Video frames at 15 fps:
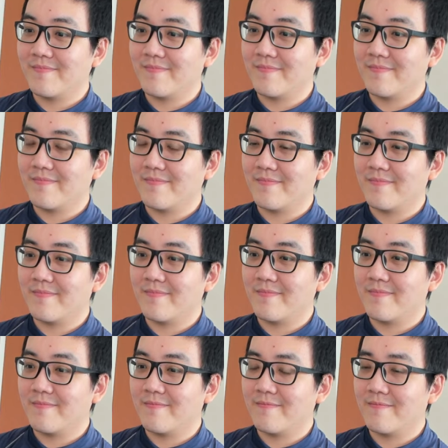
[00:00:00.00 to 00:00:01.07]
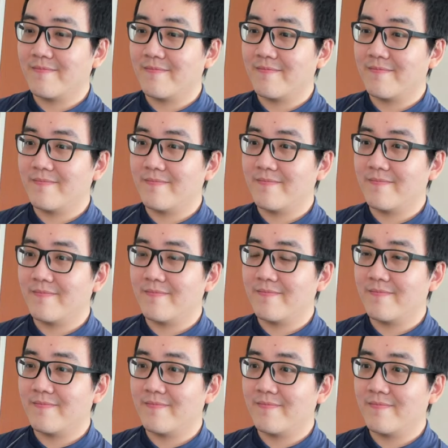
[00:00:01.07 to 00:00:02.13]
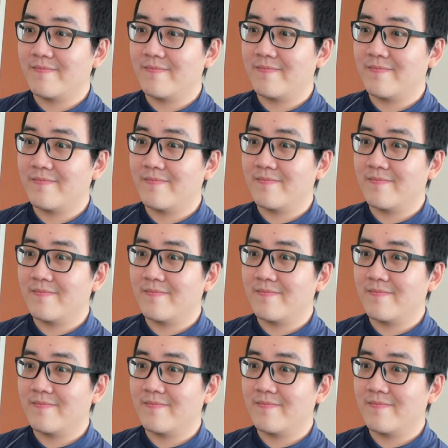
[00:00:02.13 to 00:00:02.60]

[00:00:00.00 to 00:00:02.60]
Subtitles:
[no speech]